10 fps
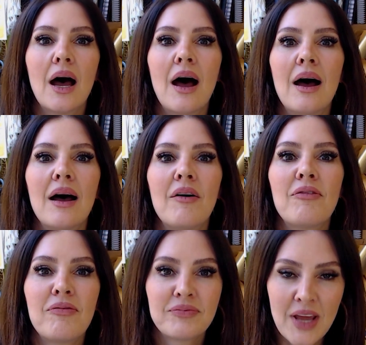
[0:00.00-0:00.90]
a
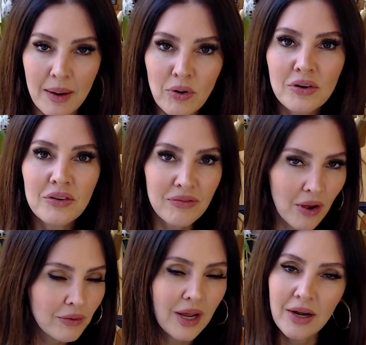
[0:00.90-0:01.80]
timer on your
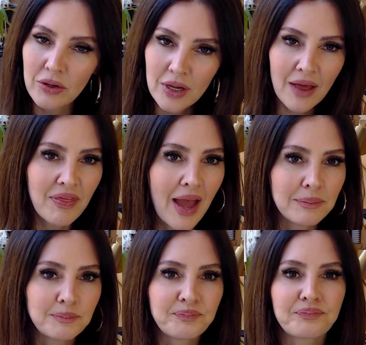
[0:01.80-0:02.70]
phone. I know you got that.
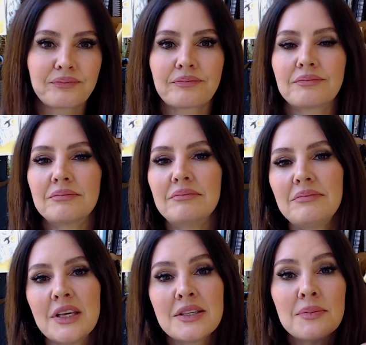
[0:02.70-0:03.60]

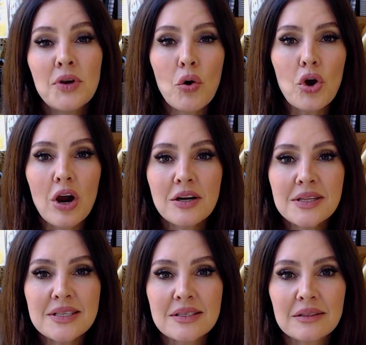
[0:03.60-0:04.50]
Some note
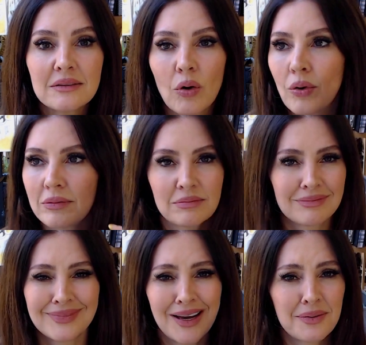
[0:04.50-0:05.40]
cards, or
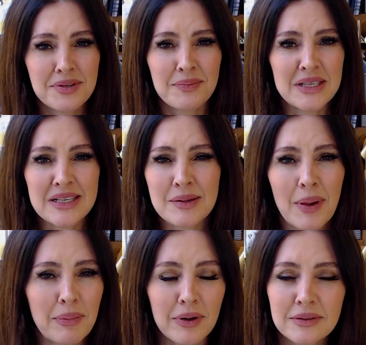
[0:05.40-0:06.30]
cut up some pieces of
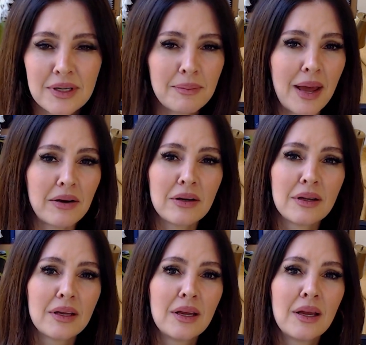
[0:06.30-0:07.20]
paper. Doesn't matter.
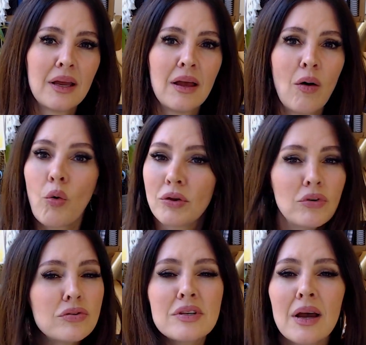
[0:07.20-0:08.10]
Or
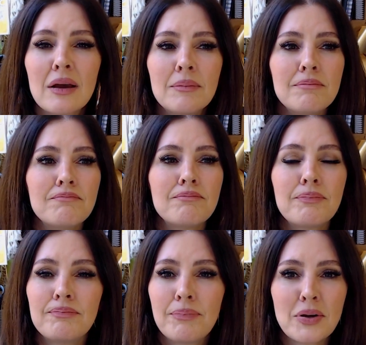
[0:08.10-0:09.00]
use
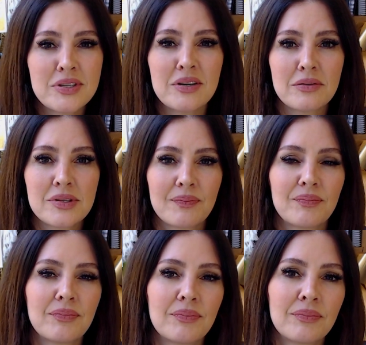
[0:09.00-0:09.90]
Post-it notes,
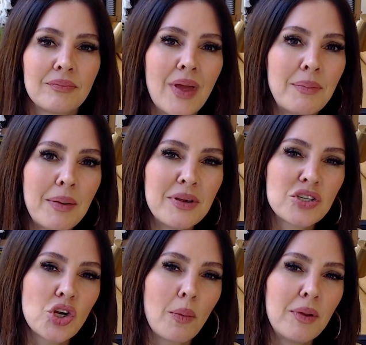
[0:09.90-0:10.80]
and maybe a
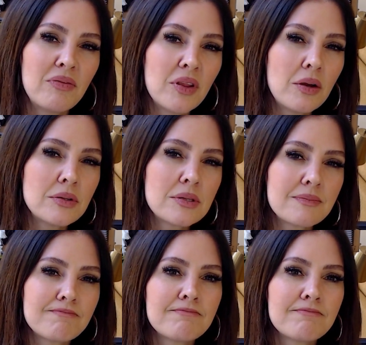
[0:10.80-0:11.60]
Sharpie for those,